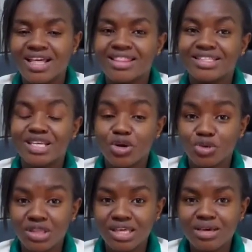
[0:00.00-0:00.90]
That's a
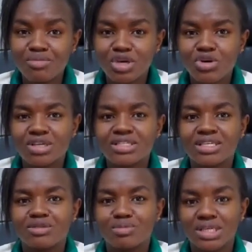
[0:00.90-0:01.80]
good thing because
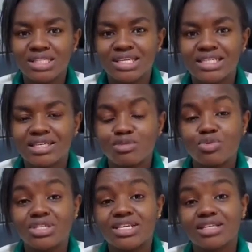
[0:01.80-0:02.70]
it means that it
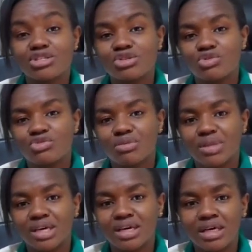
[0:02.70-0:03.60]
protects you from
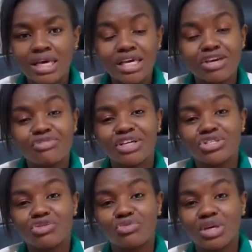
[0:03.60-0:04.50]
the
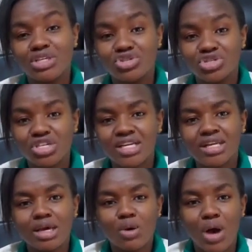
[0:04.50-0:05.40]
effects of estrogen,
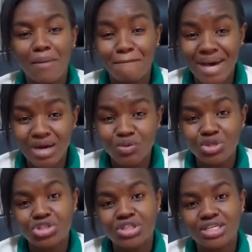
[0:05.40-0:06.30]
among
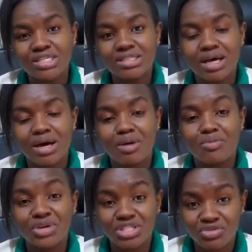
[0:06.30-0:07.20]
which is
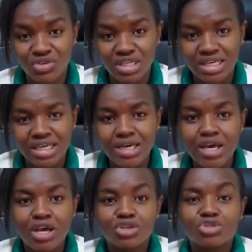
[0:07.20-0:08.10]
breastfeeding.
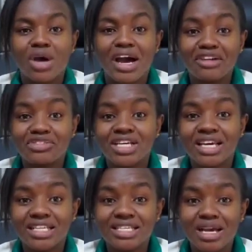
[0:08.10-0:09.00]
So after
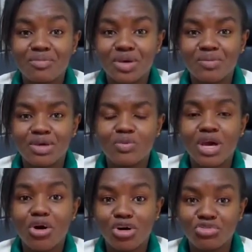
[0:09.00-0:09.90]
getting a baby, we
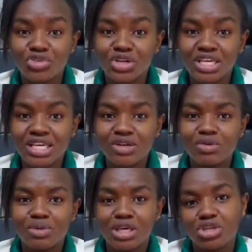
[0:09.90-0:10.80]
are all very keen
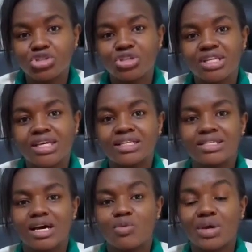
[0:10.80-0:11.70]
on making sure that
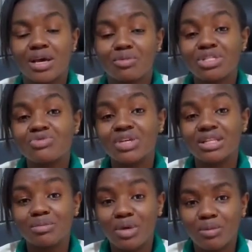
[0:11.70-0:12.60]
we can breastfeed
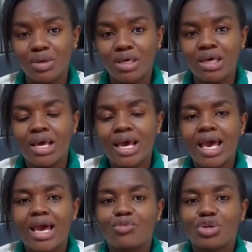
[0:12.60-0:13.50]
the baby,
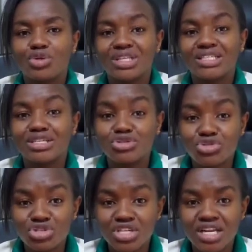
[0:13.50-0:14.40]
and we know that
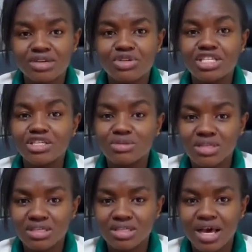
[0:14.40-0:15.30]
estrogen
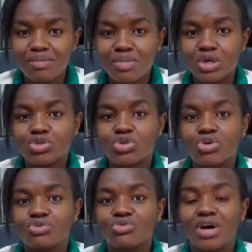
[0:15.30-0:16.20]
reduces the amount
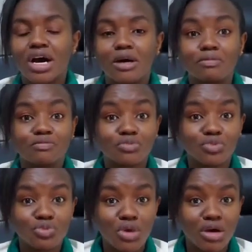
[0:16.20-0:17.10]
of
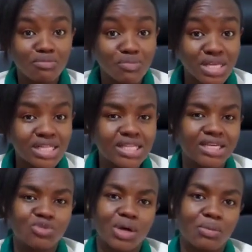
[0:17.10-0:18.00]
milk
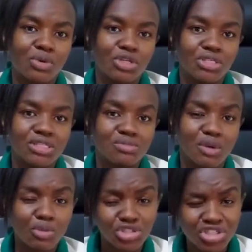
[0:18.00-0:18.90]
that one produces,
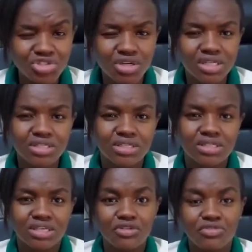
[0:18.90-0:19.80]
but progesterone is
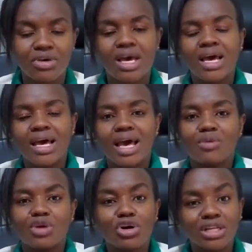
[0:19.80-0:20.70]
safe
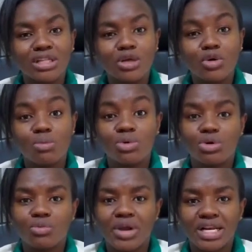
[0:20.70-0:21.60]
and we call it the hormone
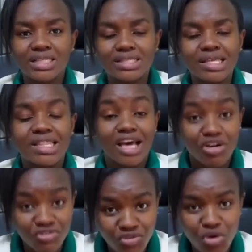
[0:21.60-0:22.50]
of pregnancy.
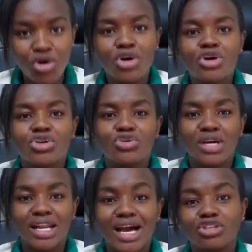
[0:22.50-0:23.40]
Therefore, you
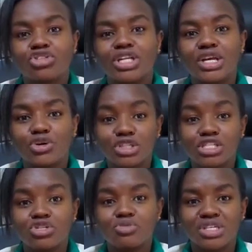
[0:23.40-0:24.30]
can actually
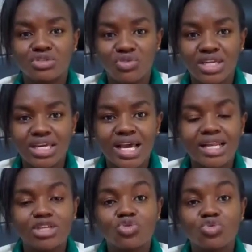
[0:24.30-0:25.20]
continue breastfeeding and
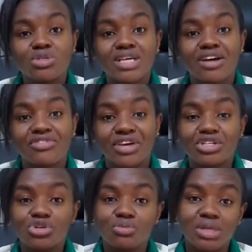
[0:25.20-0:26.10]
it won't
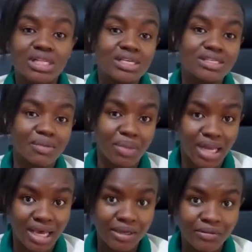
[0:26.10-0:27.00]
affect your milk
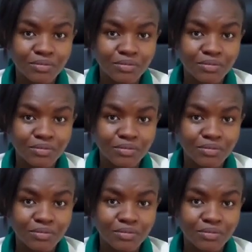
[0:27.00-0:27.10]
supply.